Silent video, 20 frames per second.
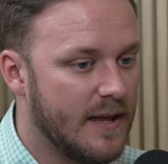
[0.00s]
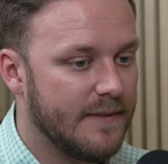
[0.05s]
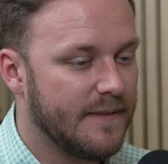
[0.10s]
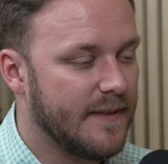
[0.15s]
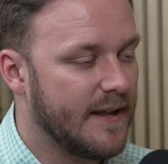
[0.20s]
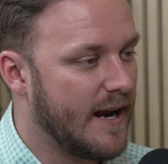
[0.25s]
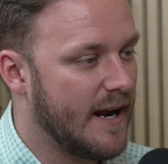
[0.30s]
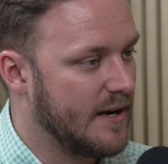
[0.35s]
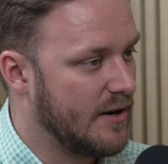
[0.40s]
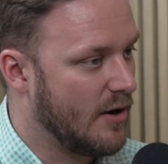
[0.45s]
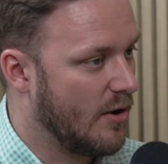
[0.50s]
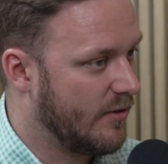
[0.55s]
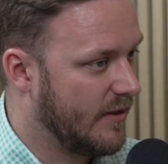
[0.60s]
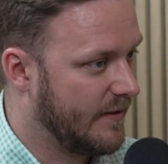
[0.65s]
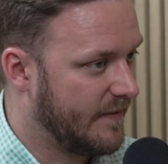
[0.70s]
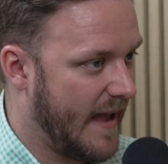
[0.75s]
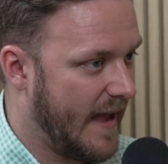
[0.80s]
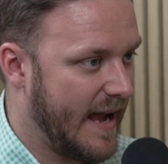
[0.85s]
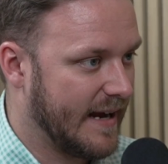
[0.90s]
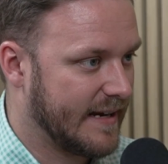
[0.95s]
Then I know
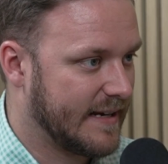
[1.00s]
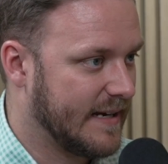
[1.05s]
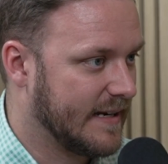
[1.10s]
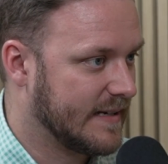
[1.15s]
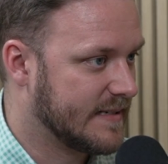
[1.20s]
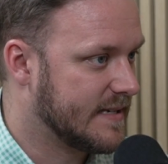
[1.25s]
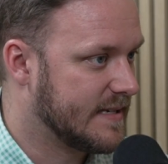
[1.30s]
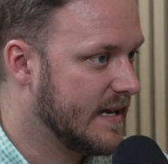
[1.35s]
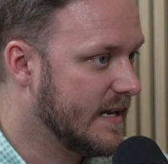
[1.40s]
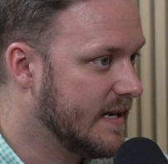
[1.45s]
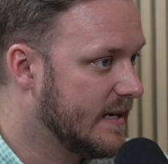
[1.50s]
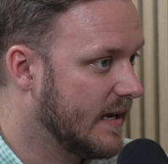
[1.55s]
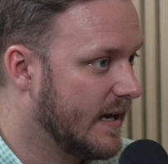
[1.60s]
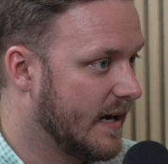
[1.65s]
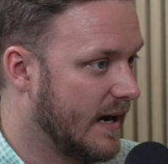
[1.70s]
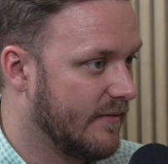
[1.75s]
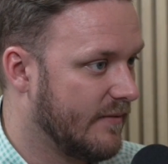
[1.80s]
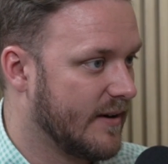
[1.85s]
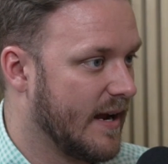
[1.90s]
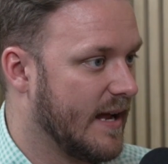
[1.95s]
that kicks in
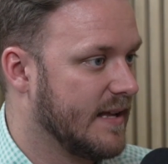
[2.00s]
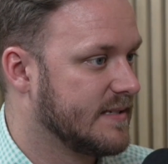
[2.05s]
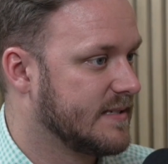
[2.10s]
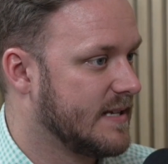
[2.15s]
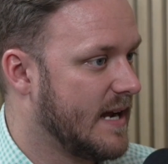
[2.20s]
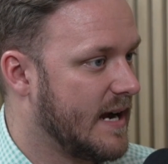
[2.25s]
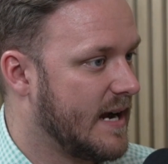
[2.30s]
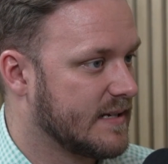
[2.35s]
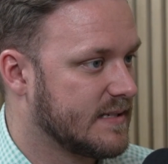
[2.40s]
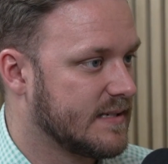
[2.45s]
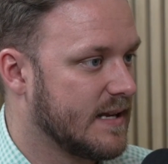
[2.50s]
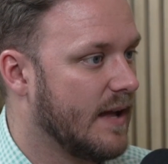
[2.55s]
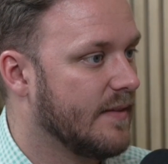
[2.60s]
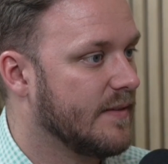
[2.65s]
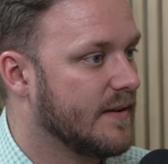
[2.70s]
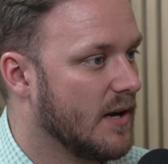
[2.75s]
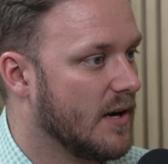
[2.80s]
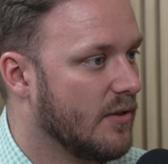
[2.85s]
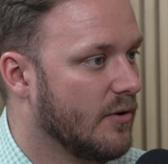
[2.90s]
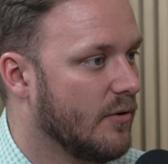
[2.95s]
and I've got stocks on
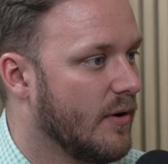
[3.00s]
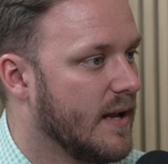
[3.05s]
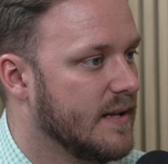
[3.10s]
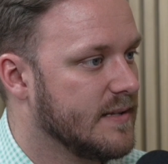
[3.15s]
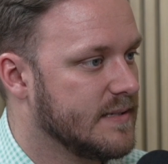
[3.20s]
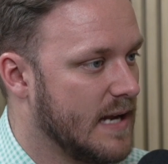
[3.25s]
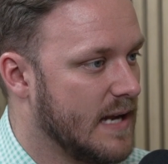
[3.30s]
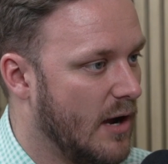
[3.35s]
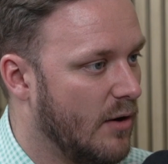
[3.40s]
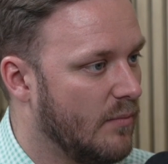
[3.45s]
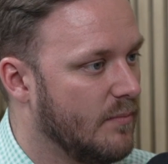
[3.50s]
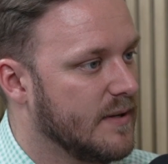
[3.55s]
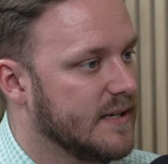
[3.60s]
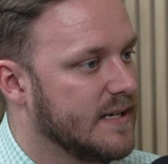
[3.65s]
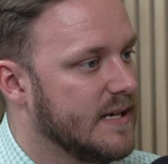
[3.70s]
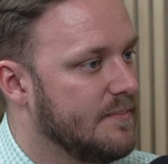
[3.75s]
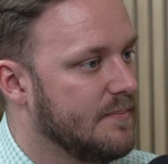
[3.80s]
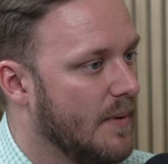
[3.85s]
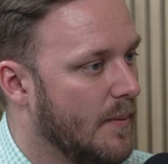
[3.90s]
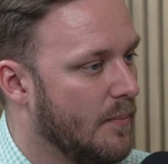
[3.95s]
the other end to help me
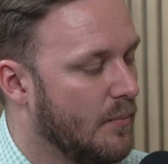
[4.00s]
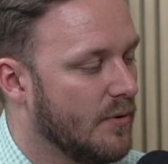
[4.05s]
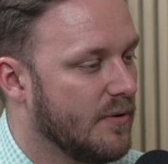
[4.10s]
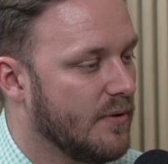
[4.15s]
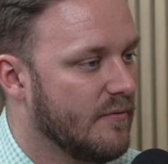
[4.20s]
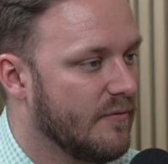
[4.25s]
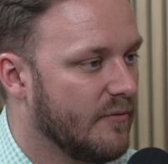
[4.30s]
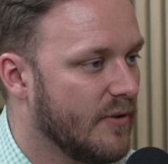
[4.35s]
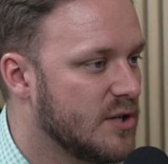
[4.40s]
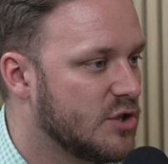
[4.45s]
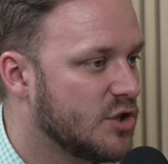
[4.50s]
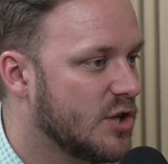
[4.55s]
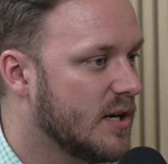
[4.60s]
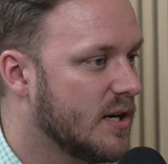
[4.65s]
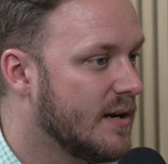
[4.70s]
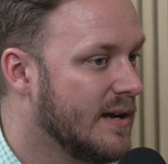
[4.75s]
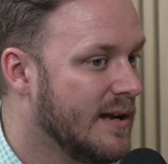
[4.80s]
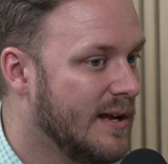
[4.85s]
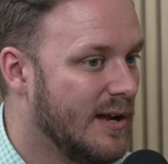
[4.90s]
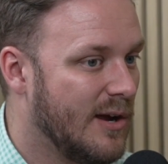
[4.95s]
keep up with
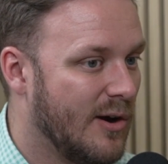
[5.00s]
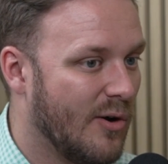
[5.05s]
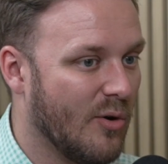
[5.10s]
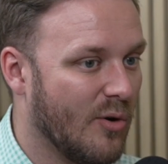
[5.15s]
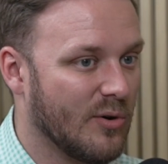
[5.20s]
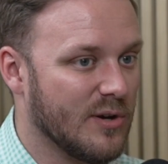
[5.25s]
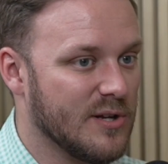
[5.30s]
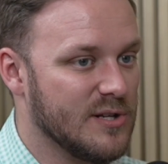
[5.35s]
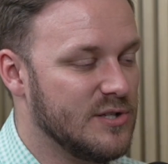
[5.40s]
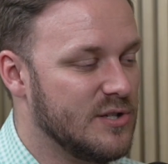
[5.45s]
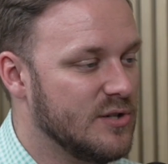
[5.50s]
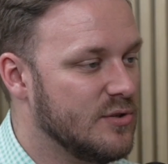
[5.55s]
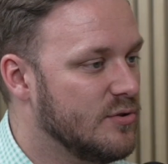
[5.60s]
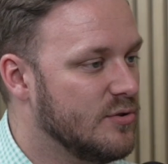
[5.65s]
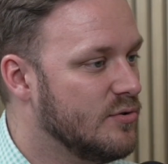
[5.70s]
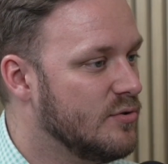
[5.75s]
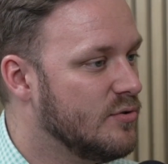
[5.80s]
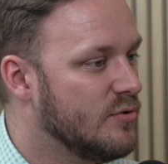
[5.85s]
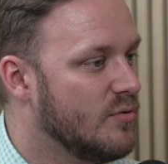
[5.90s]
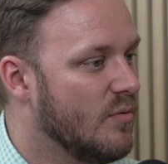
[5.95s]
inflation or to
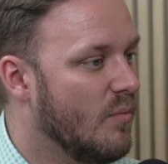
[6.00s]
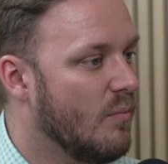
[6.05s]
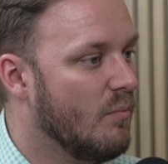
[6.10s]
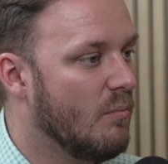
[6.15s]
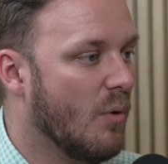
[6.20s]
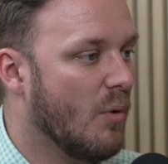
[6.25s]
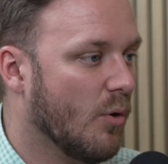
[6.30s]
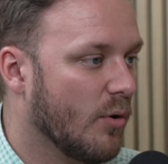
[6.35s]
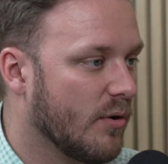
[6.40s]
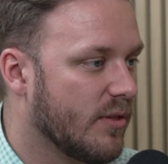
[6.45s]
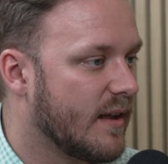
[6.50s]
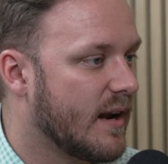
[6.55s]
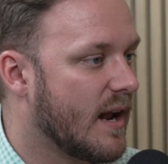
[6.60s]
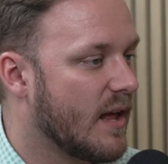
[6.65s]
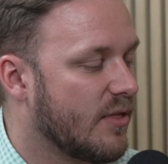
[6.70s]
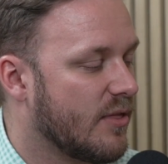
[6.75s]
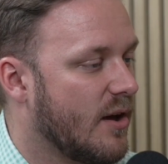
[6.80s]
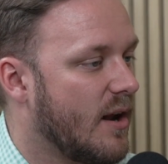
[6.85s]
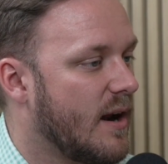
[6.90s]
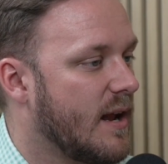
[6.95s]
do more than I
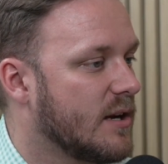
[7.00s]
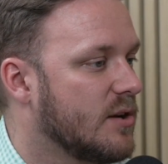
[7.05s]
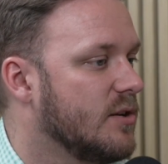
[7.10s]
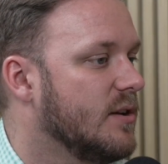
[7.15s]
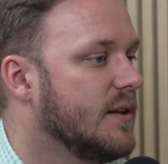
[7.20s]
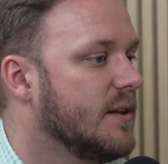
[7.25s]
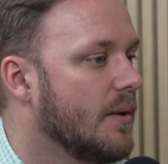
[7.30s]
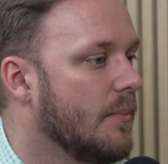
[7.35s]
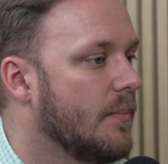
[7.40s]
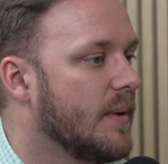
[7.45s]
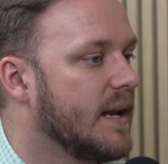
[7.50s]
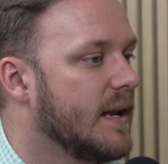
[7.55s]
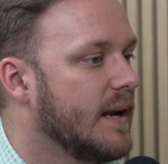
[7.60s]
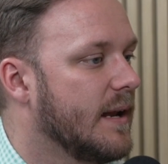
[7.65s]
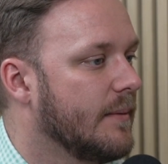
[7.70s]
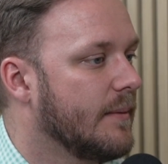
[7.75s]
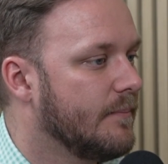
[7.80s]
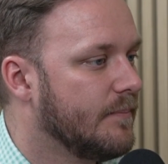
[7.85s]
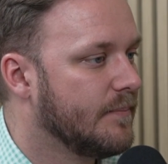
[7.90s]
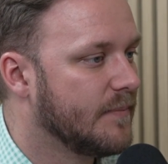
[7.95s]
thought I could at the
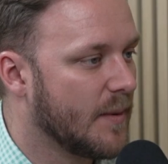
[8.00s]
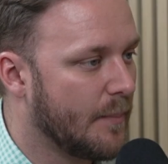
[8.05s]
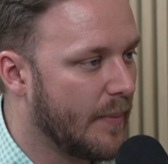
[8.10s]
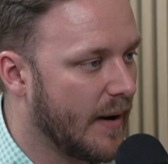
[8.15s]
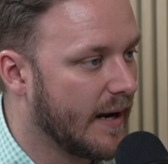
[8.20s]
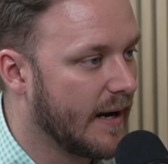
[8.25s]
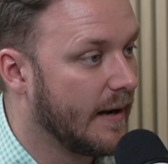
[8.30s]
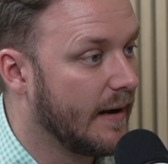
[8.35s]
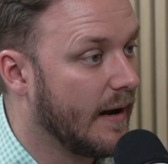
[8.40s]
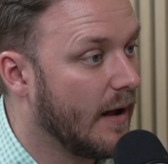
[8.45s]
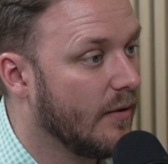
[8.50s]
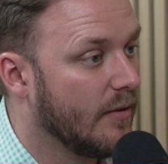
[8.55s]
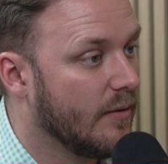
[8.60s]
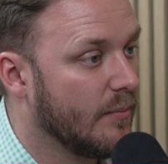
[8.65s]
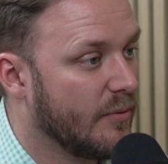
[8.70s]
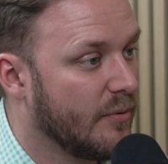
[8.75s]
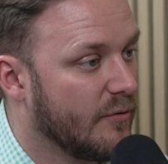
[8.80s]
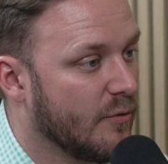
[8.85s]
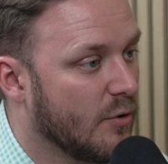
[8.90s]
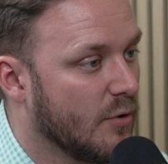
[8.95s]
beginning, depending on how the
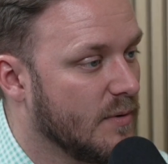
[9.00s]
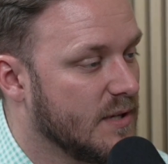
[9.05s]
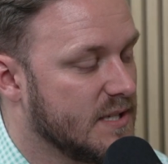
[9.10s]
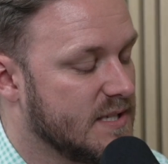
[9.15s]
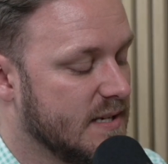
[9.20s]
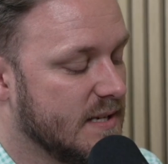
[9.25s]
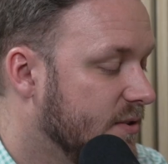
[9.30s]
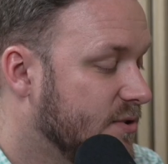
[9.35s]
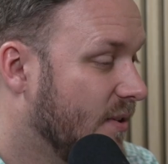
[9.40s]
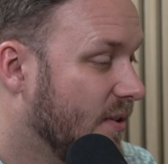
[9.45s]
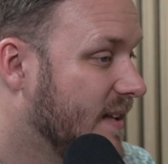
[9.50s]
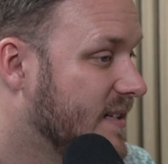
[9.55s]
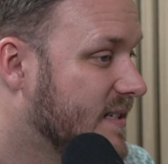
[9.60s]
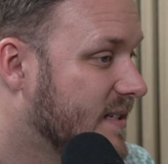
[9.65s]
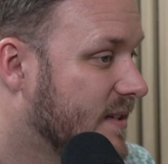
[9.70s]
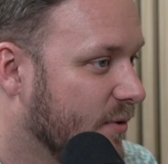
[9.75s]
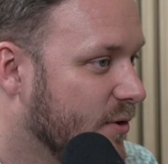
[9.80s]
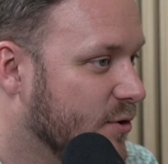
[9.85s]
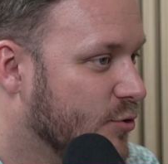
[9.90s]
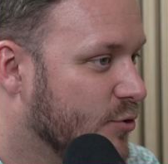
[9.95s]
performance is. So that's
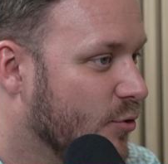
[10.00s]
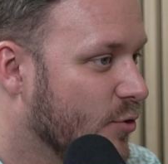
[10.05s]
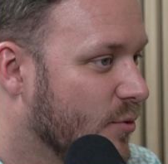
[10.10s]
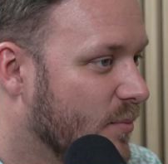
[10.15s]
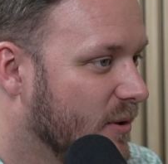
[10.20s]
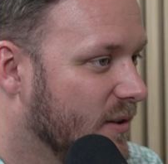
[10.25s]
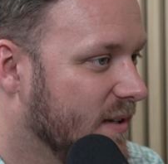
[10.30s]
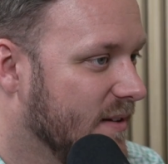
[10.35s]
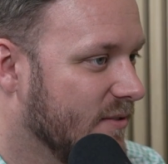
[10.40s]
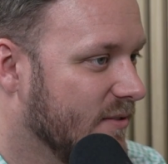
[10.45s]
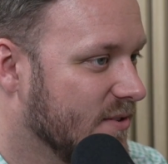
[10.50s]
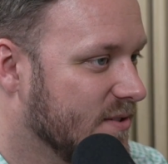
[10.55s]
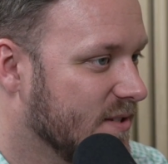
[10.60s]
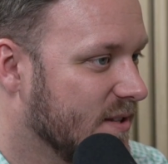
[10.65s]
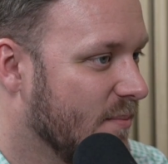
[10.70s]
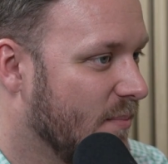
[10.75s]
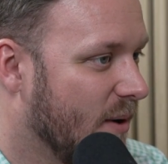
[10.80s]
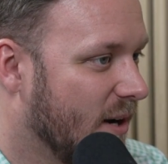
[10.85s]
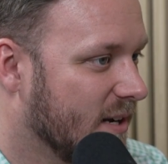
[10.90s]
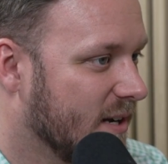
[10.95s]
the true believers in
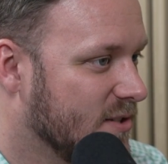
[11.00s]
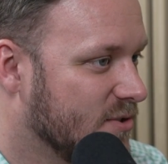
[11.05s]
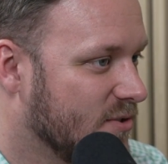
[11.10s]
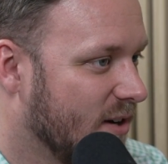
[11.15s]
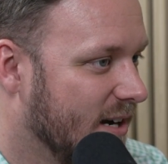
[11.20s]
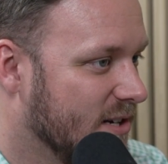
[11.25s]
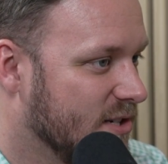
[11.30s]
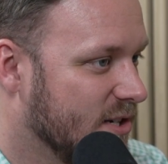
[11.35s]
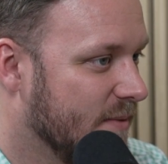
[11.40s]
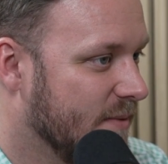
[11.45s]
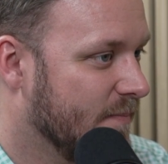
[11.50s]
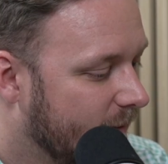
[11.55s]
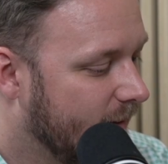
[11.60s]
the bucket strategy.